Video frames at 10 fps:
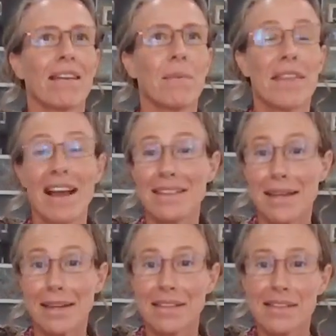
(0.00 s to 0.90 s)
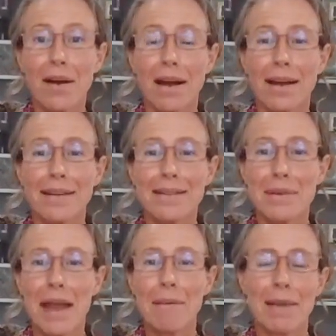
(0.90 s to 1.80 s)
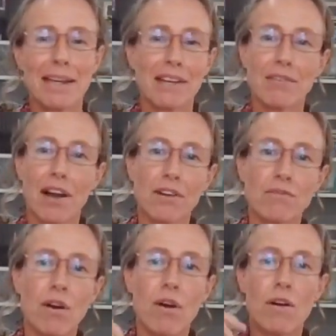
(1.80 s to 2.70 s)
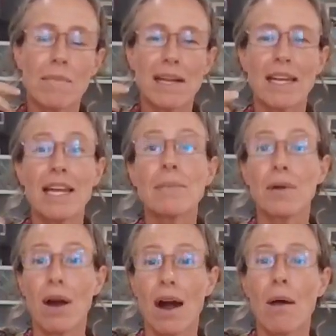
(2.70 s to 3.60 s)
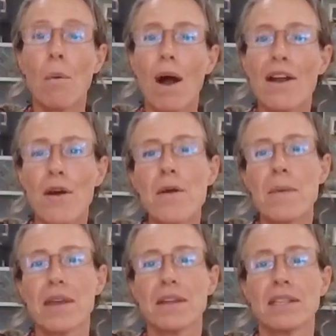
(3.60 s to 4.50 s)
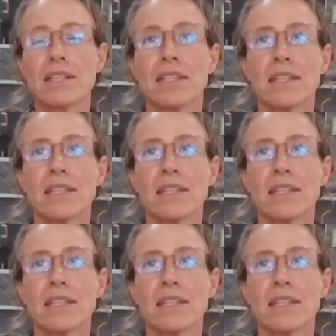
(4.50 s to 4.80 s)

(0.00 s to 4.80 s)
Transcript: without taking sides, without making right or wrong, but keep your heart wide open